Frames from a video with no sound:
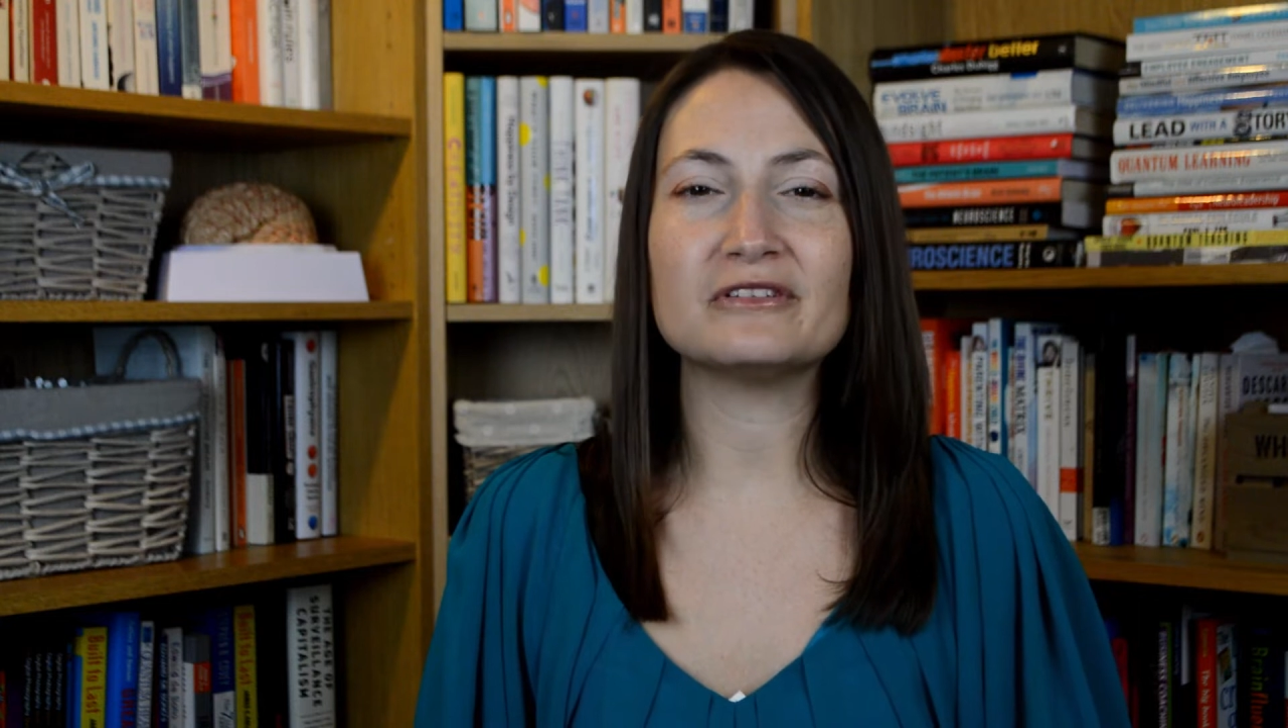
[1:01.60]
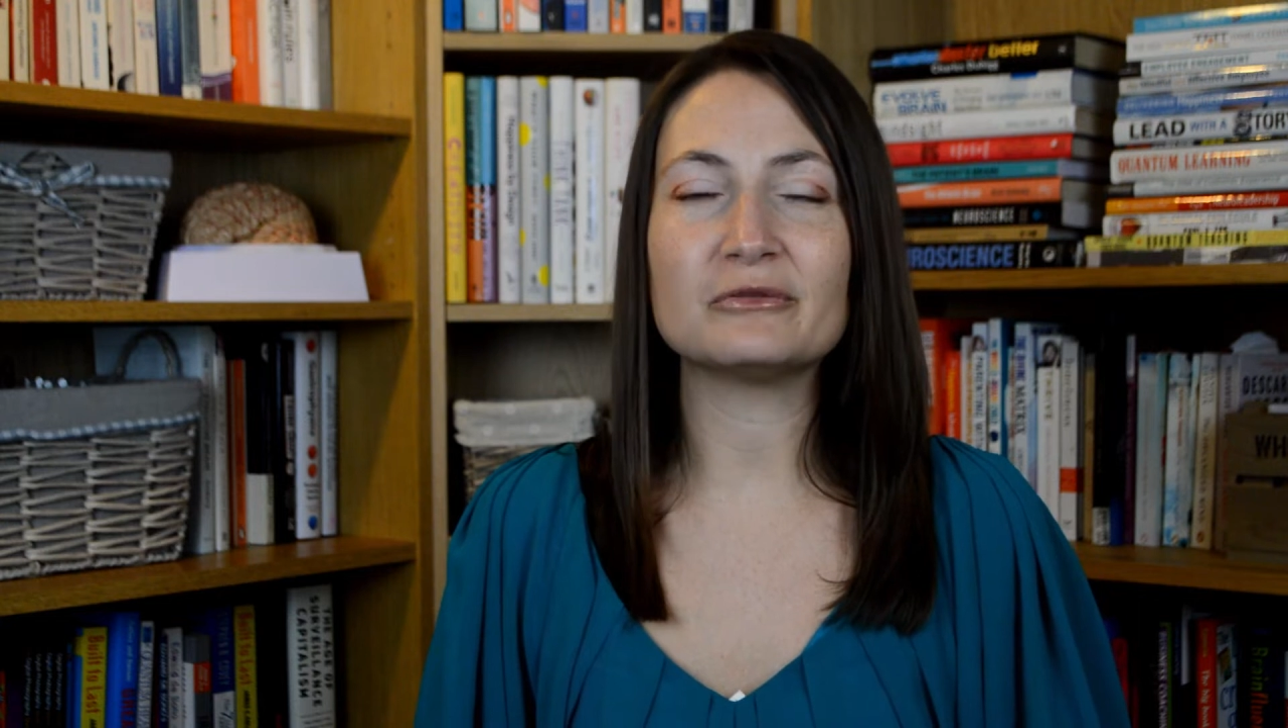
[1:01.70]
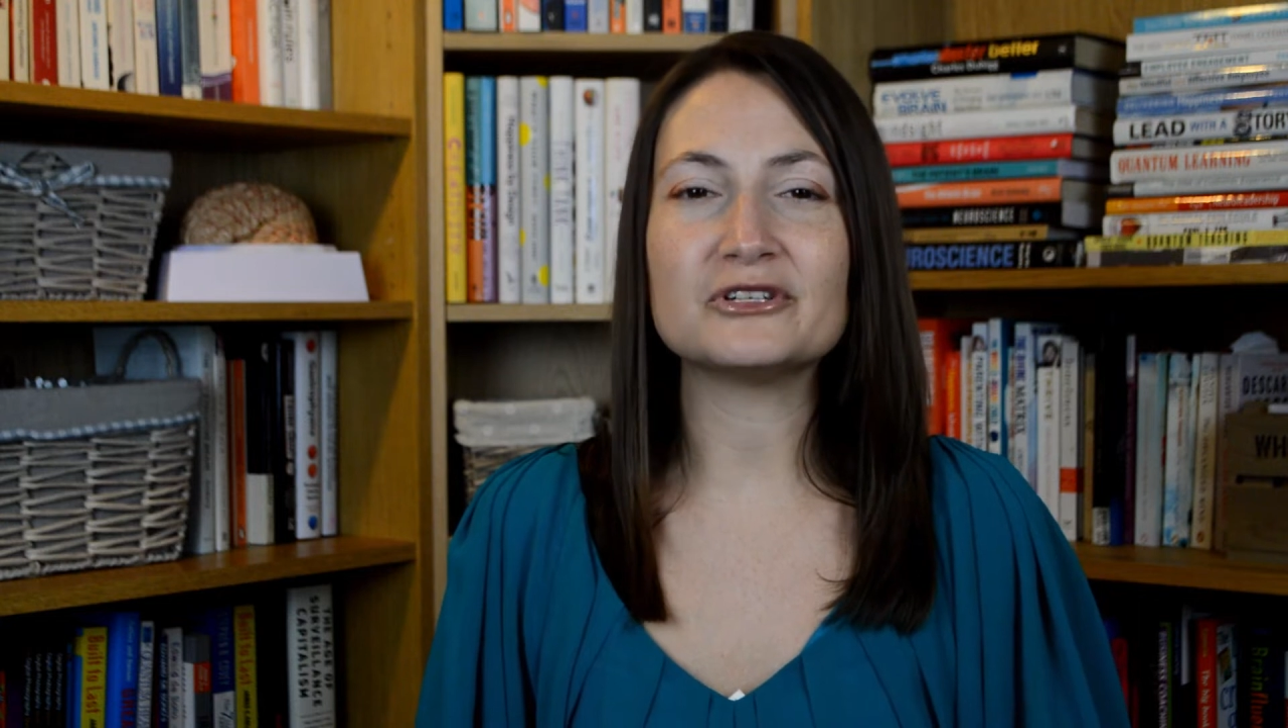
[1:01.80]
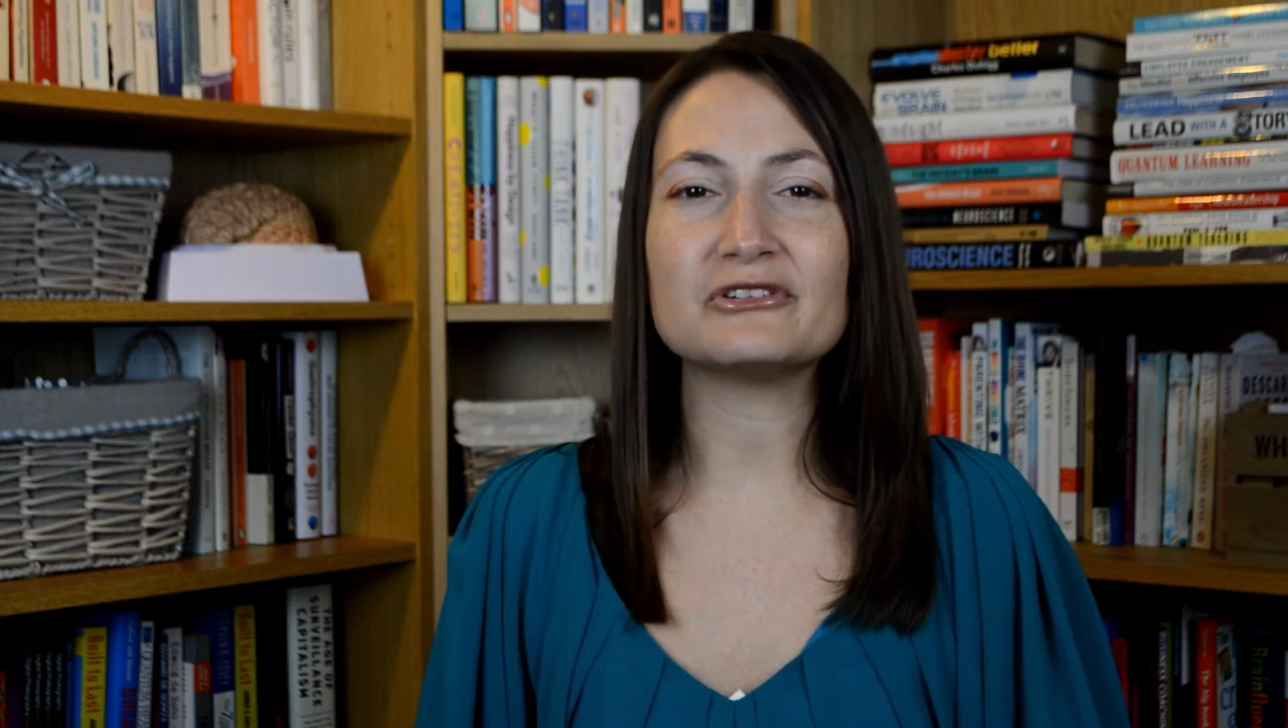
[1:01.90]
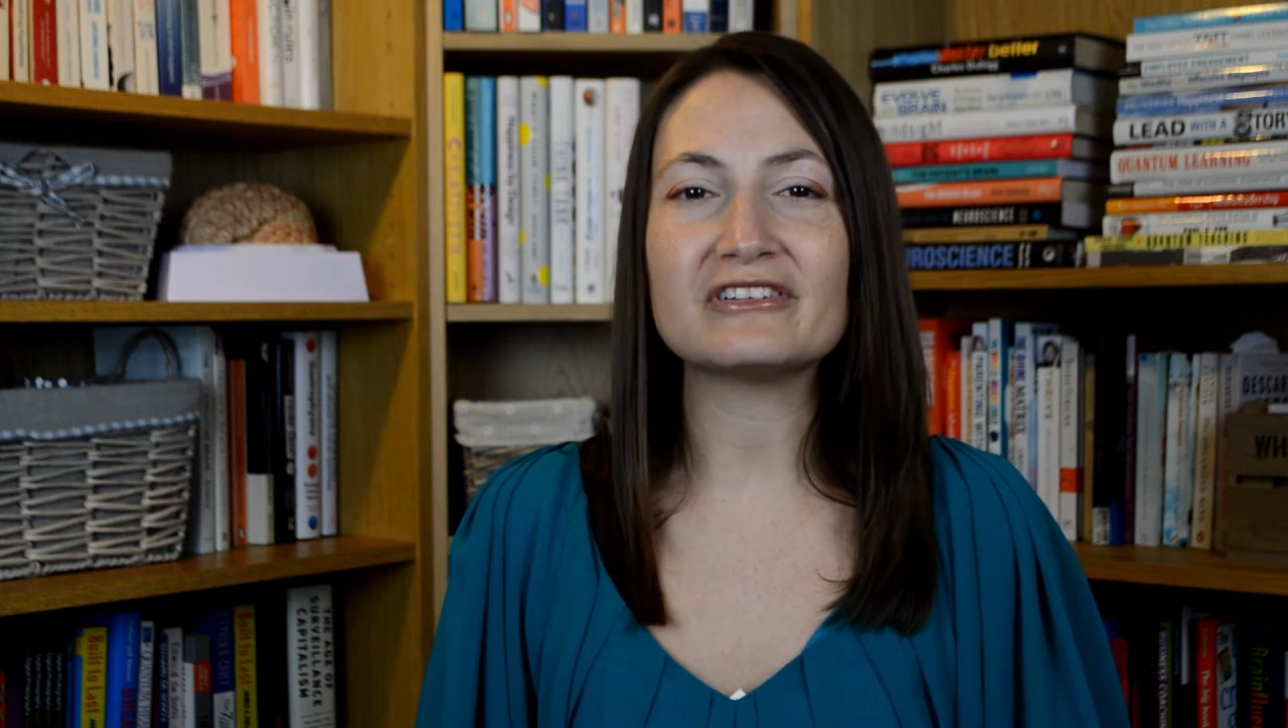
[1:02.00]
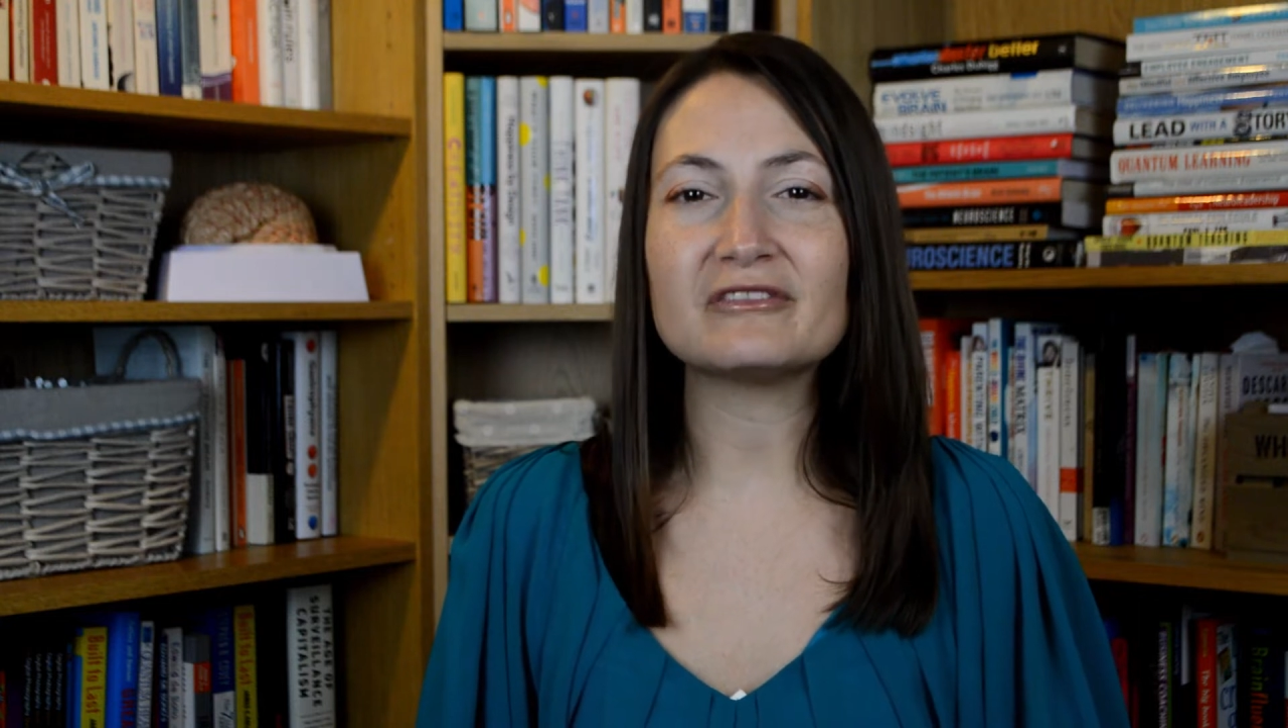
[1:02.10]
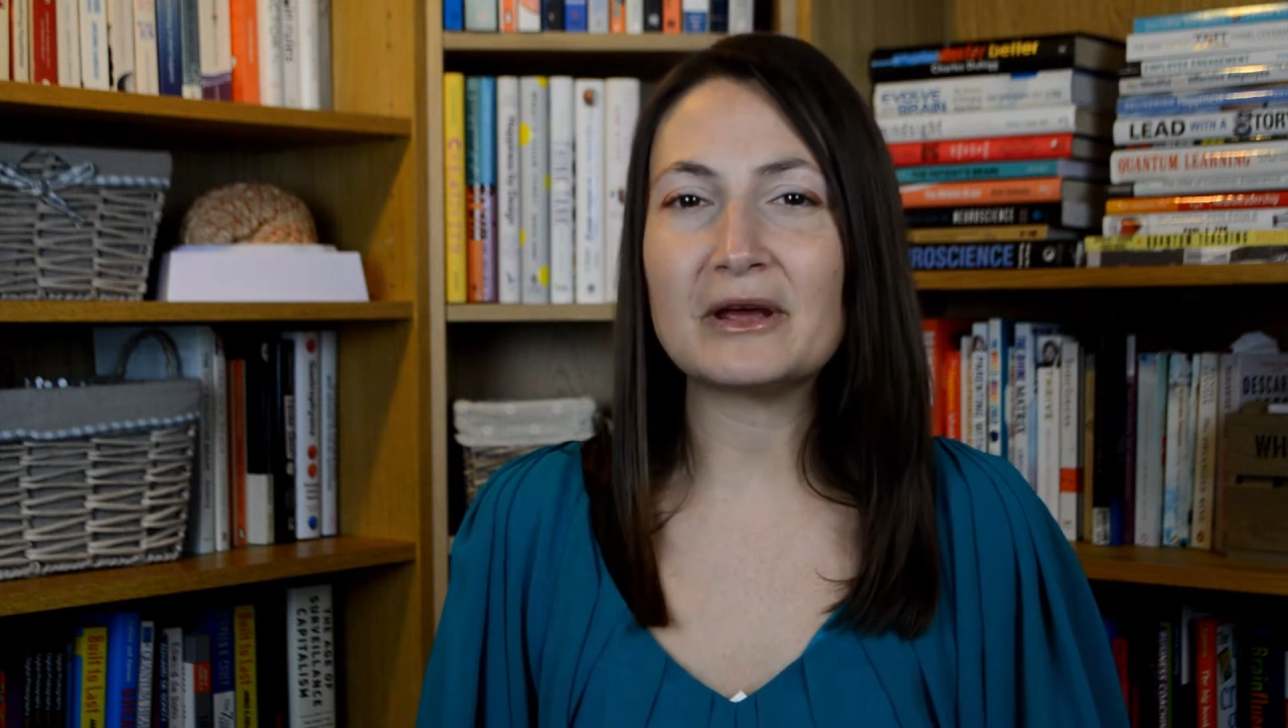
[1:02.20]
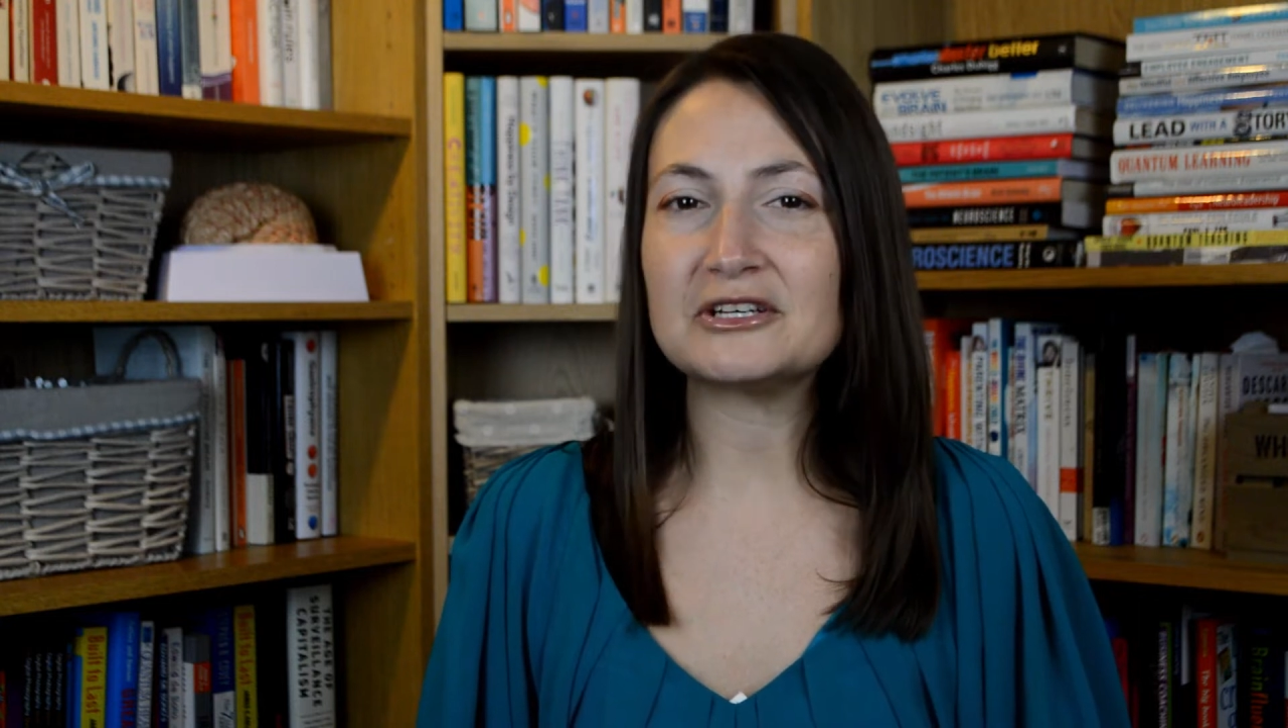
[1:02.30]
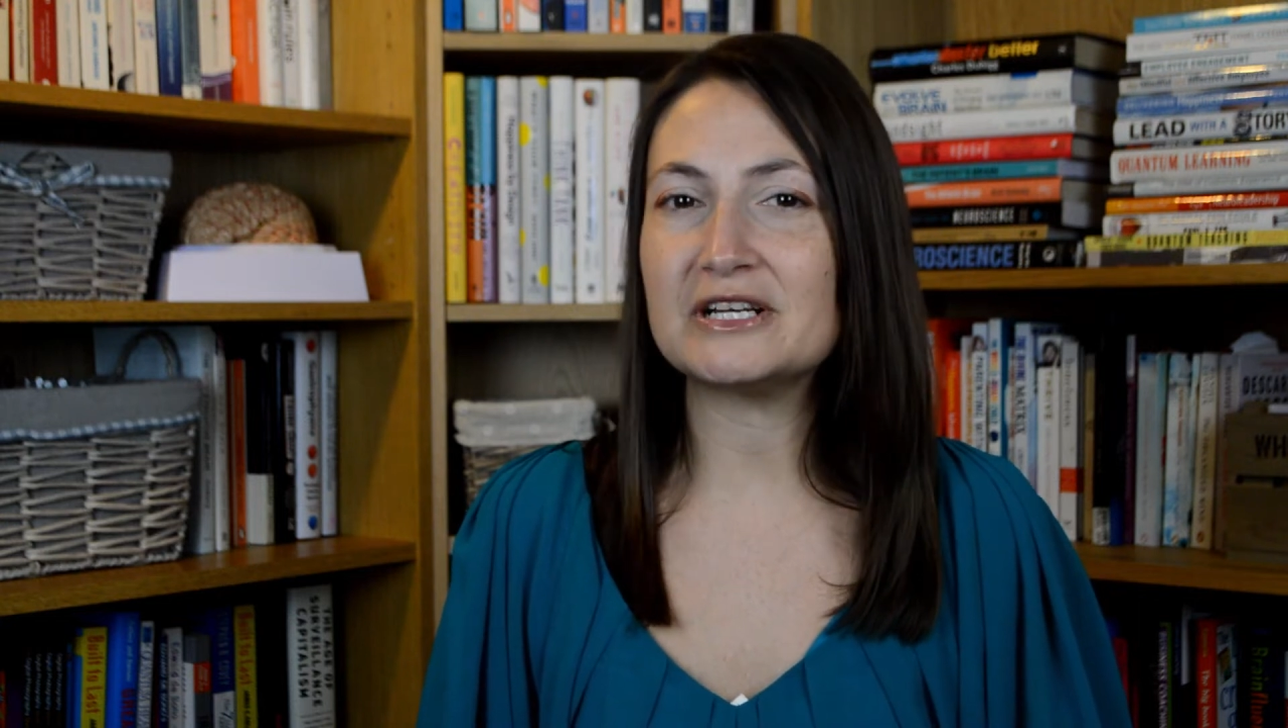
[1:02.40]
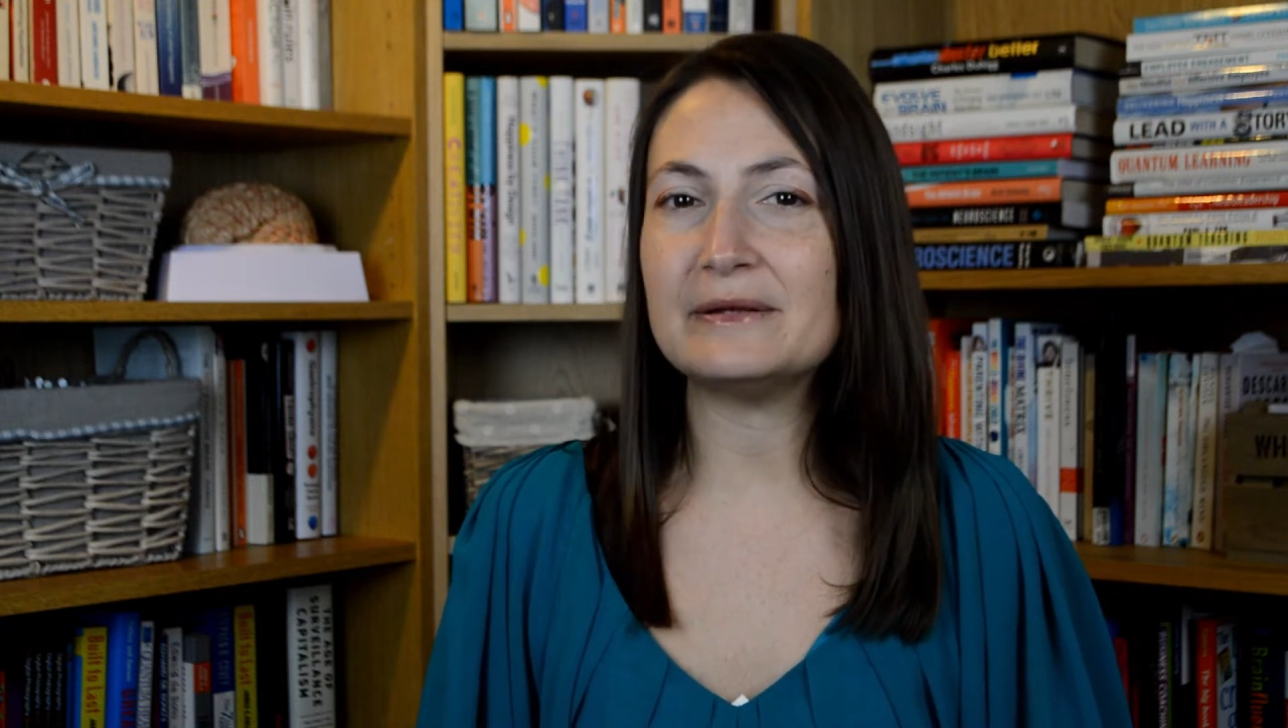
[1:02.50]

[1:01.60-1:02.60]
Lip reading: which are especially